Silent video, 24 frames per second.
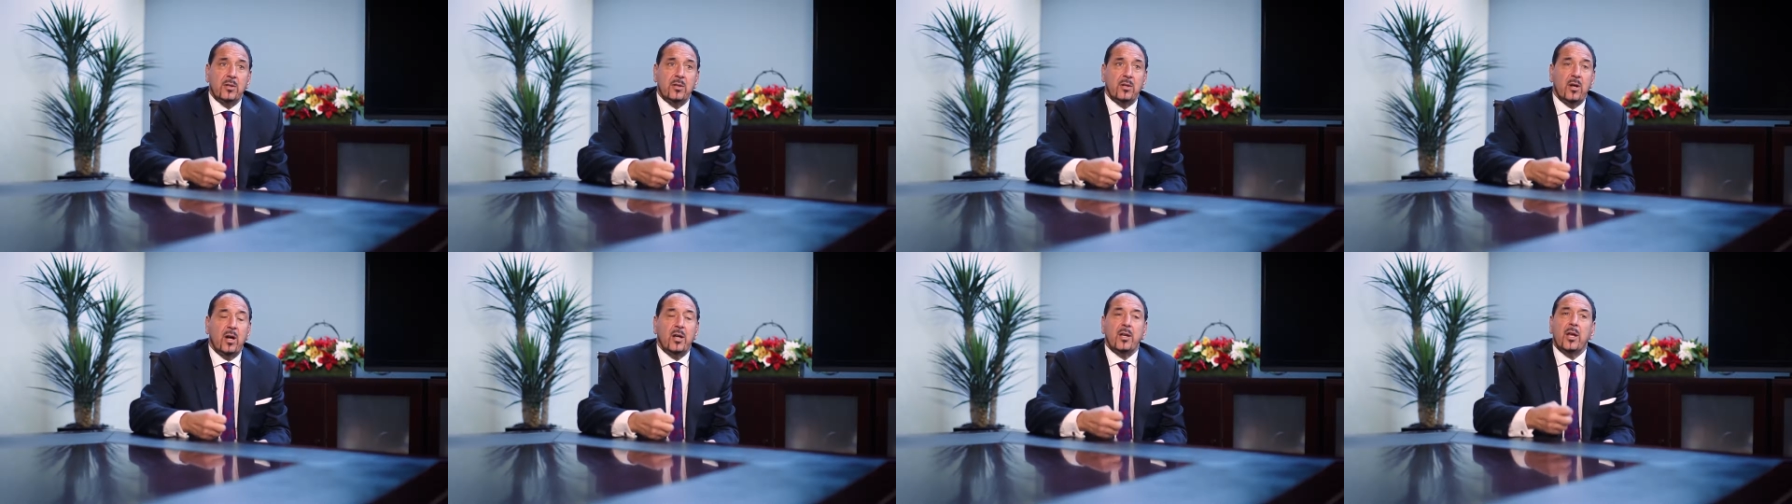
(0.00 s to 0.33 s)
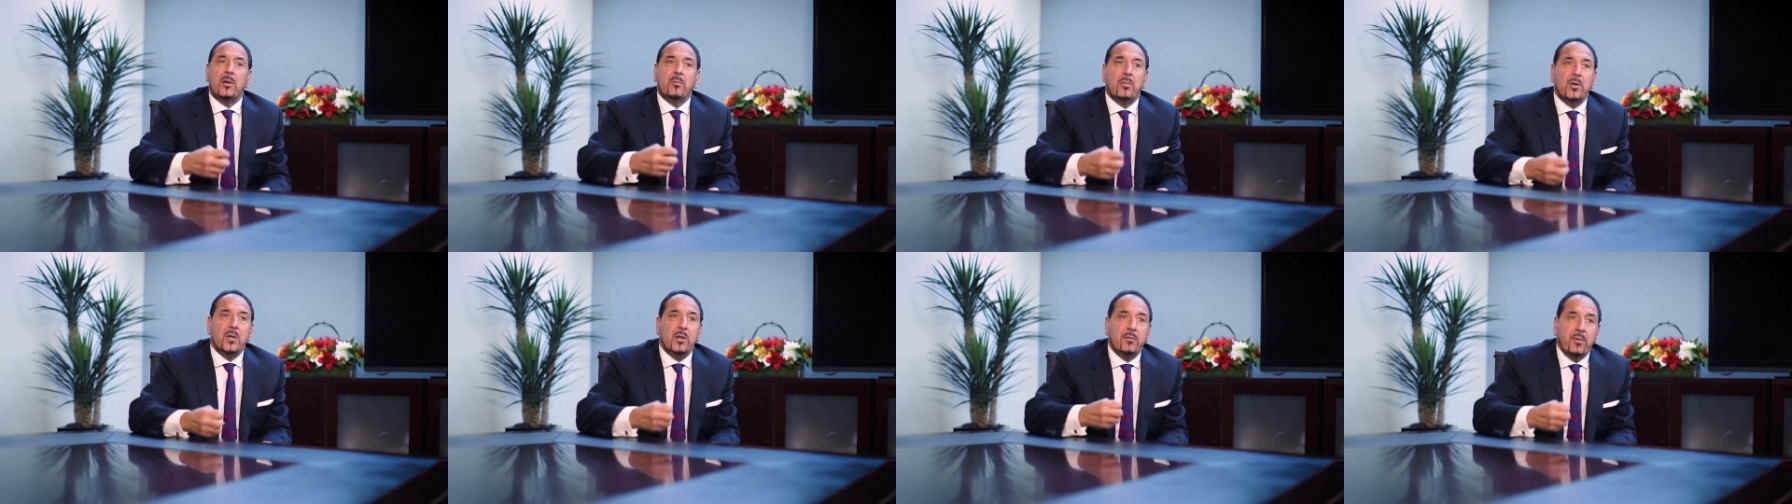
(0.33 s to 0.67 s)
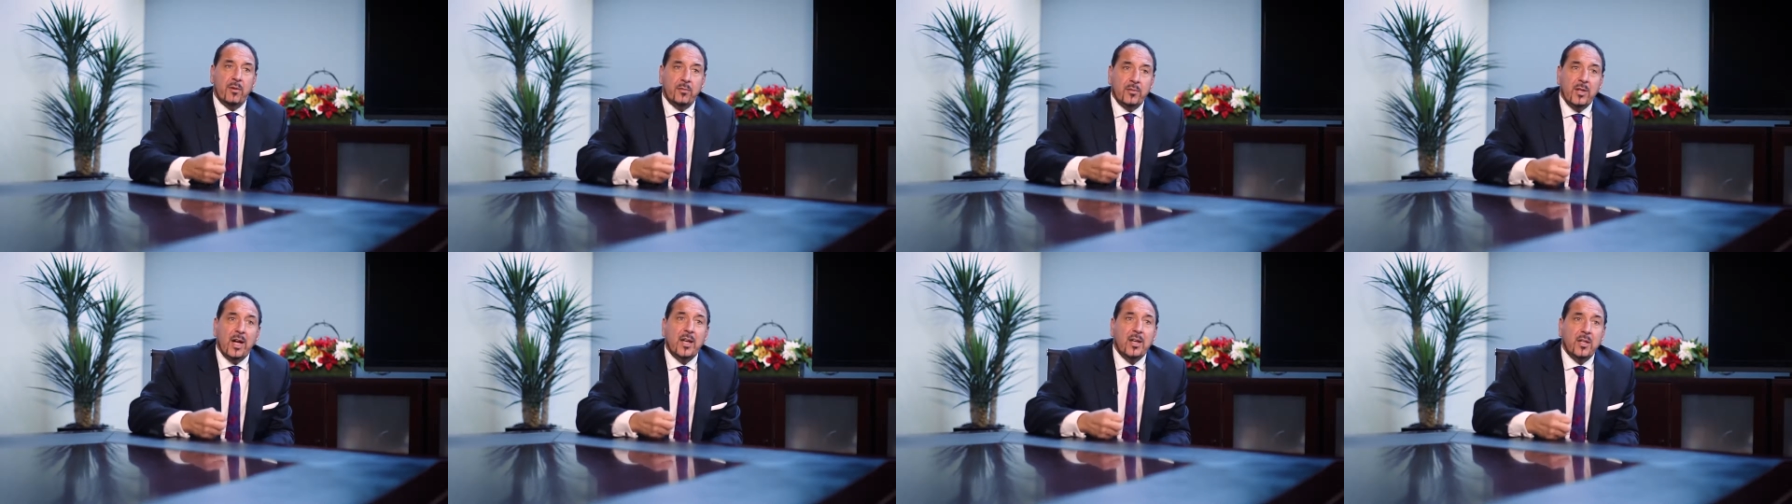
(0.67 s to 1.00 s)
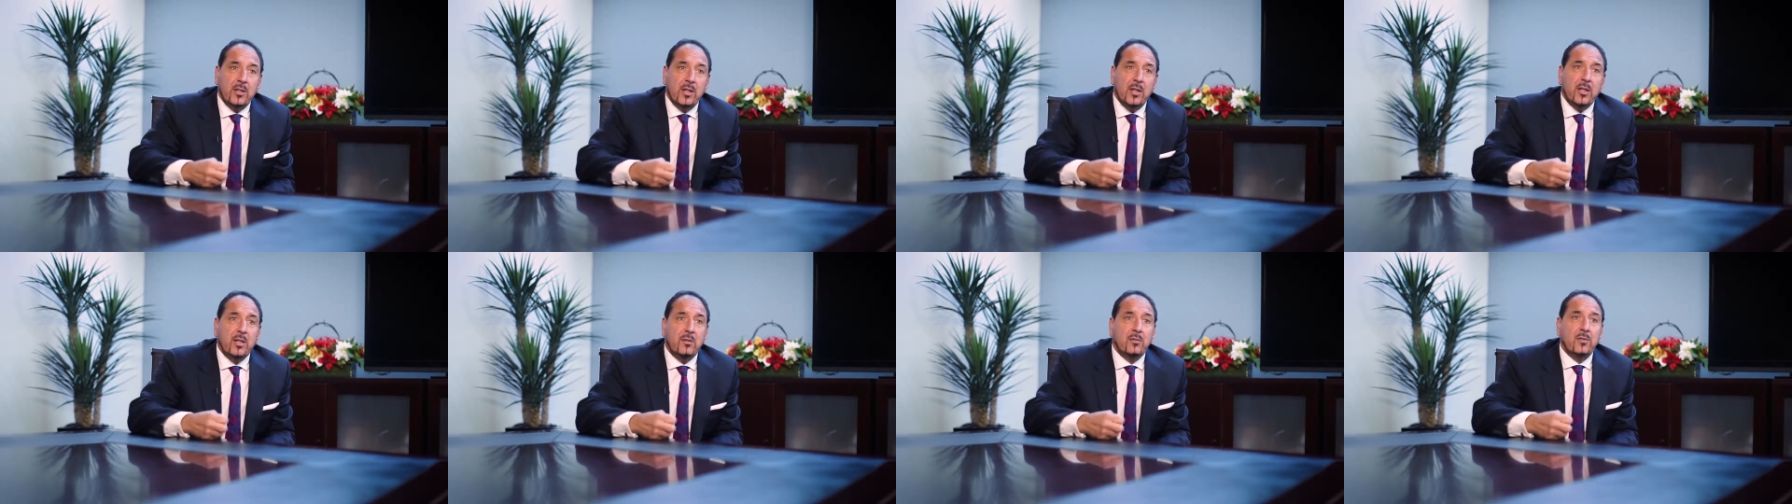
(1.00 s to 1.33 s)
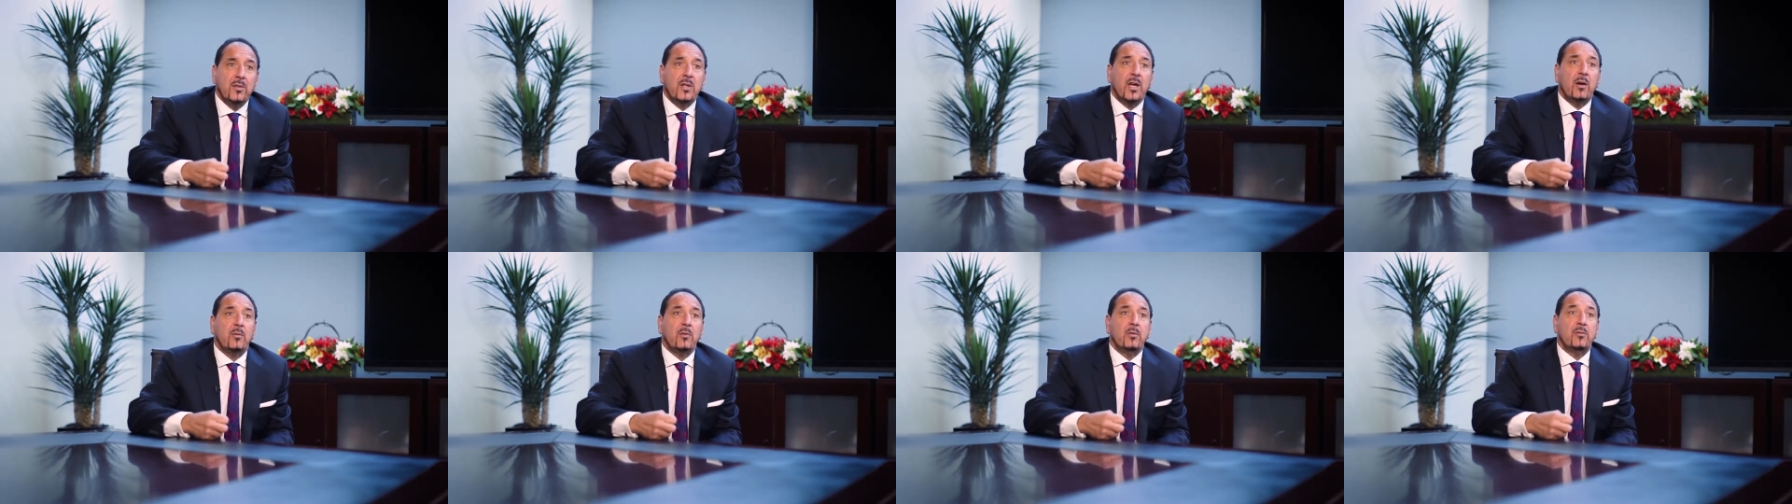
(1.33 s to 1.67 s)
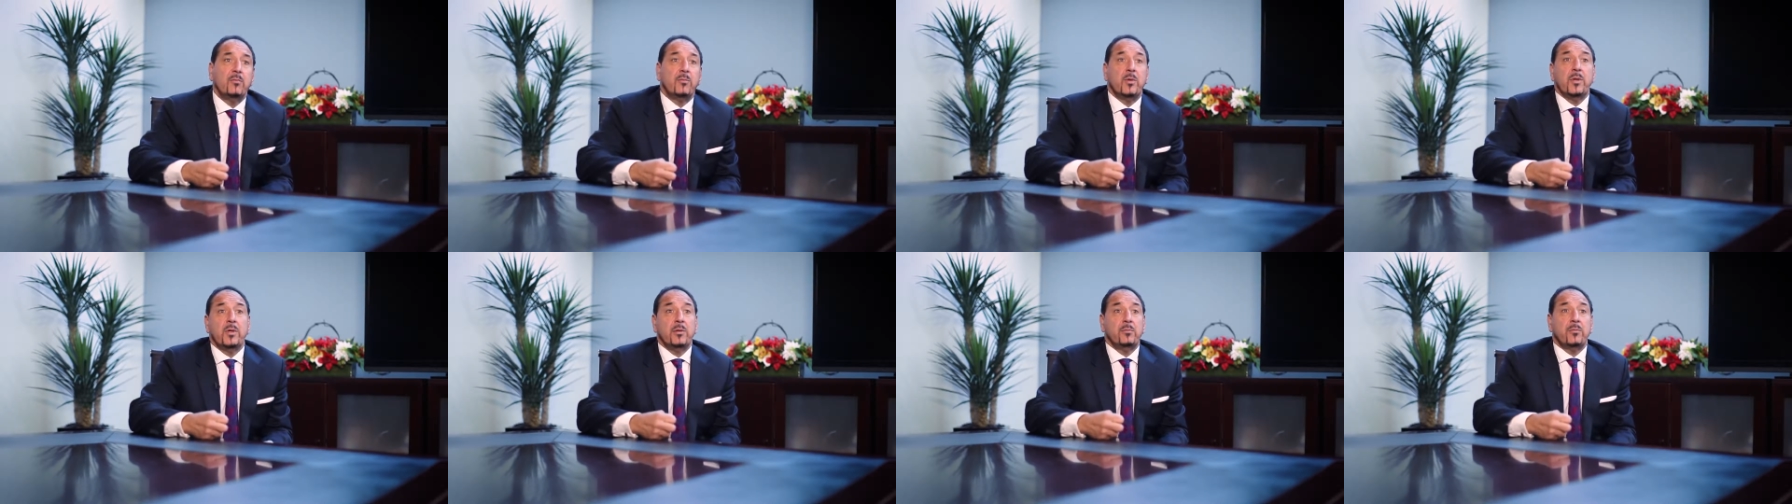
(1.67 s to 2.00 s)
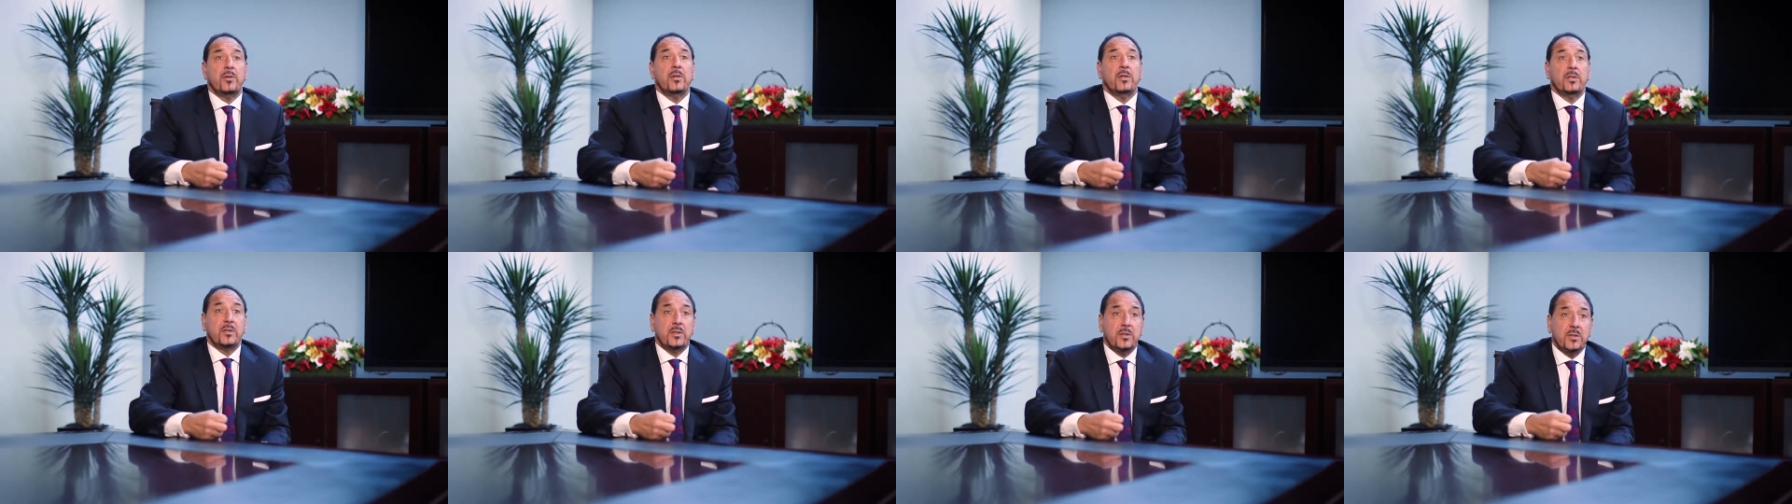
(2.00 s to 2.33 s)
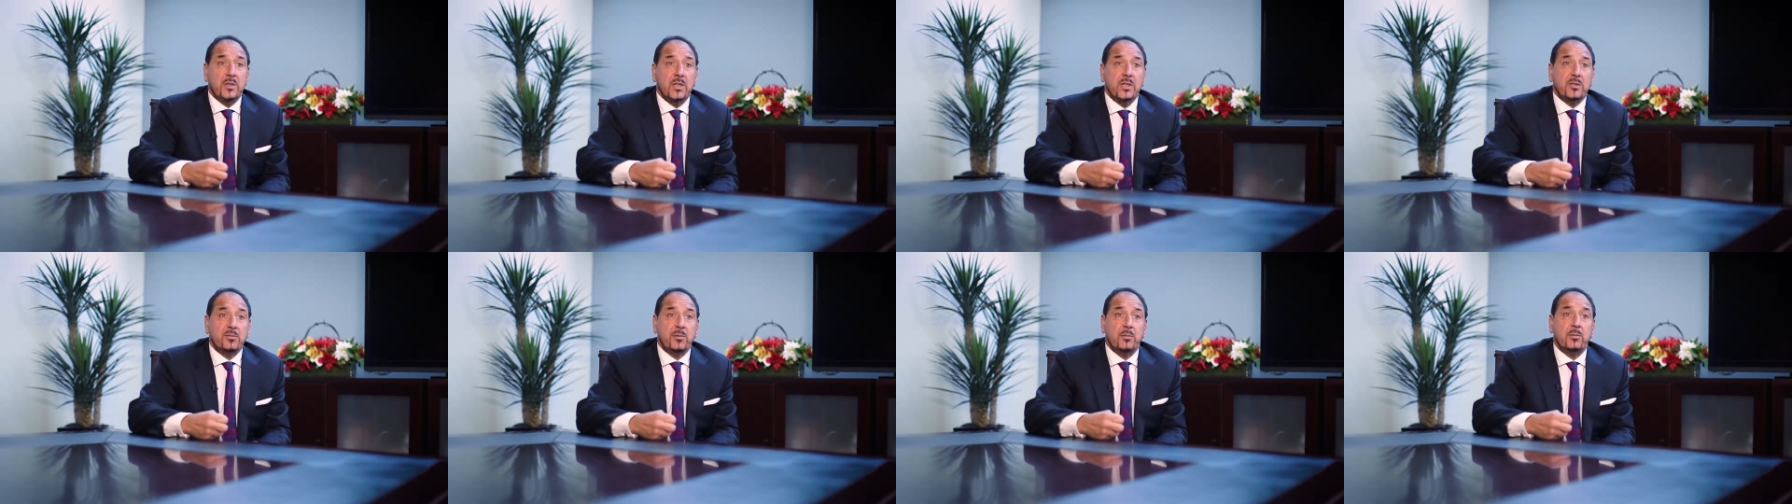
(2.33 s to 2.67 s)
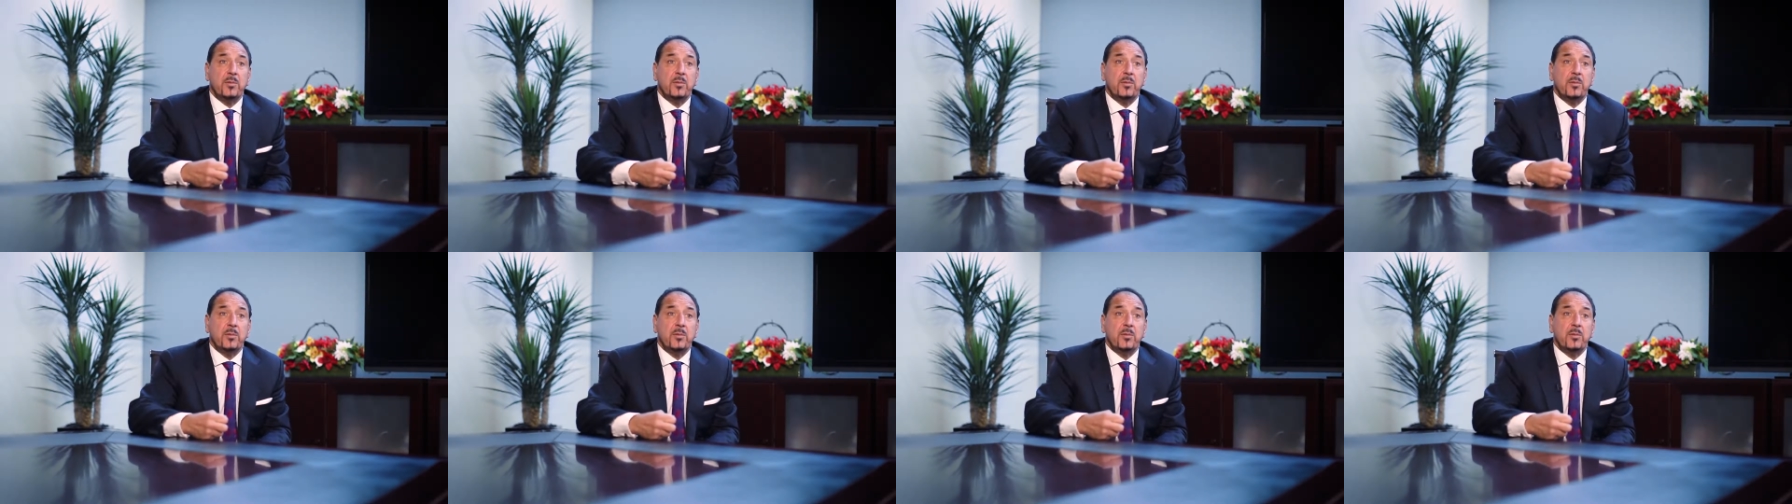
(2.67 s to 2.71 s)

I don't believe I've done it yet, even though we've been pretty successful,